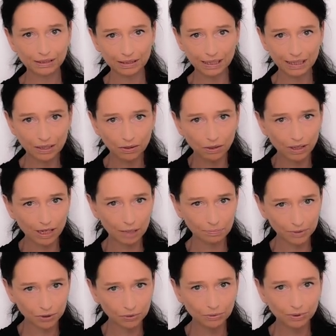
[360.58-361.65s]
They are all up
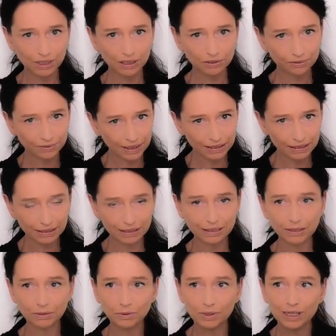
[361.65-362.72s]
to fire.
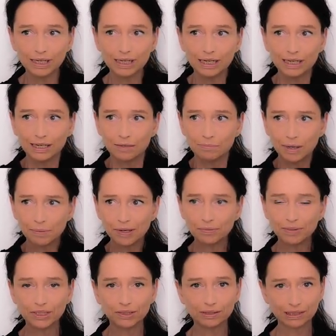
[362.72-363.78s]
So maybe we
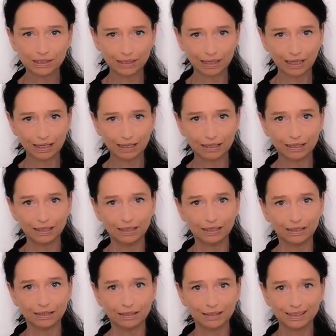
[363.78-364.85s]
should say
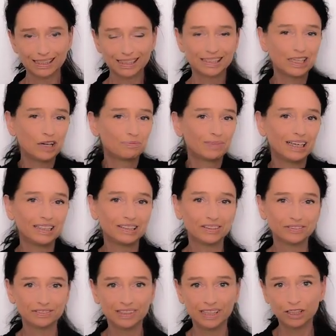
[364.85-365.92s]
this is some kind
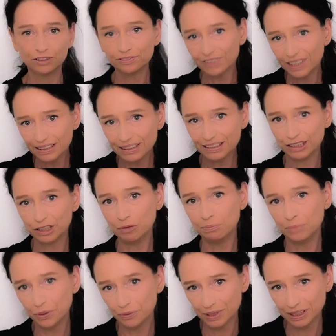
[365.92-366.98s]
of fire
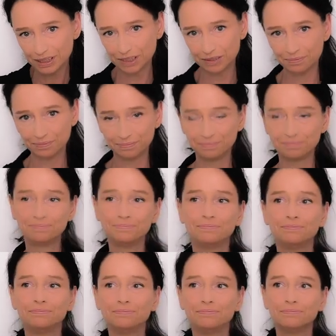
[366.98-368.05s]
monism.
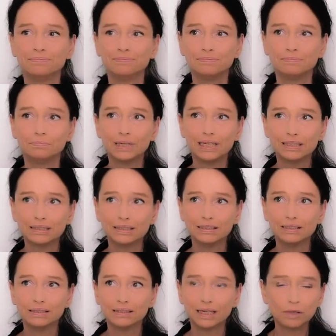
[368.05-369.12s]
But
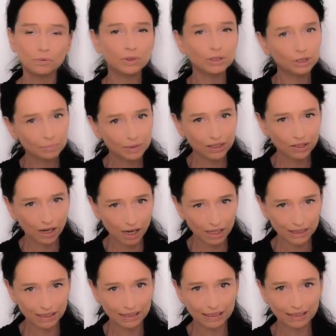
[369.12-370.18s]
I want to be
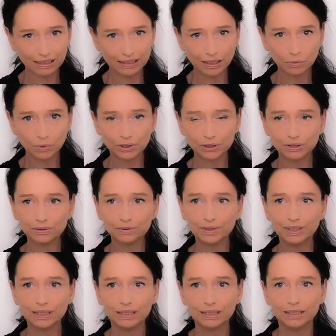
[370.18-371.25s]
cautious here, and I want to
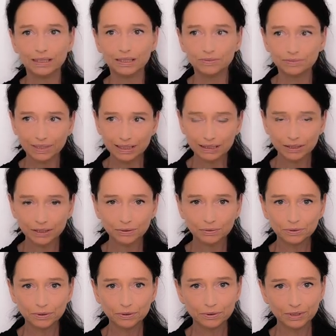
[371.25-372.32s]
invite you
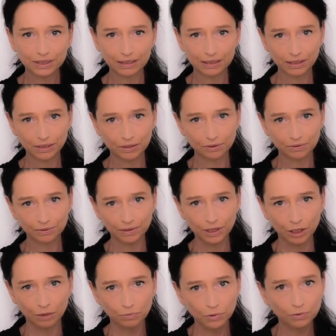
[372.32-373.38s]
to just sort of
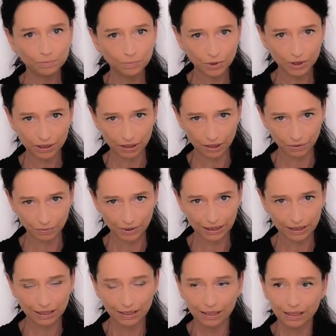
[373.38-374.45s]
move more
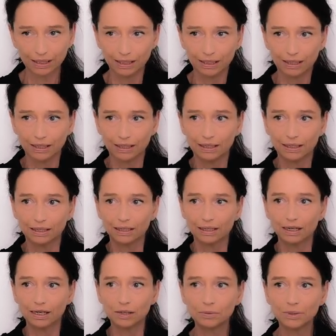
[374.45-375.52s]
slowly.
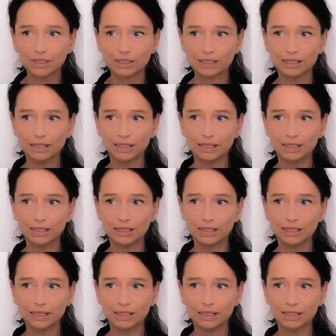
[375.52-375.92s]
I was